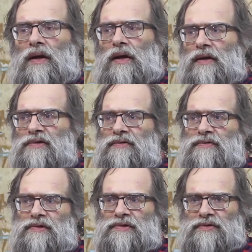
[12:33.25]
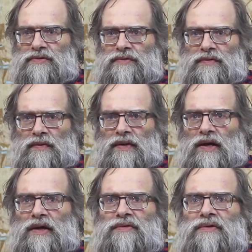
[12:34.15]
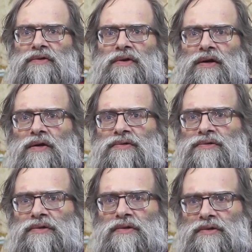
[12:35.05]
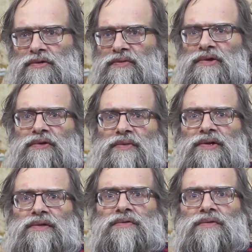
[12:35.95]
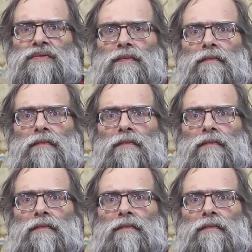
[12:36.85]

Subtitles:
And as soon as you enter your house, you become a Hindu.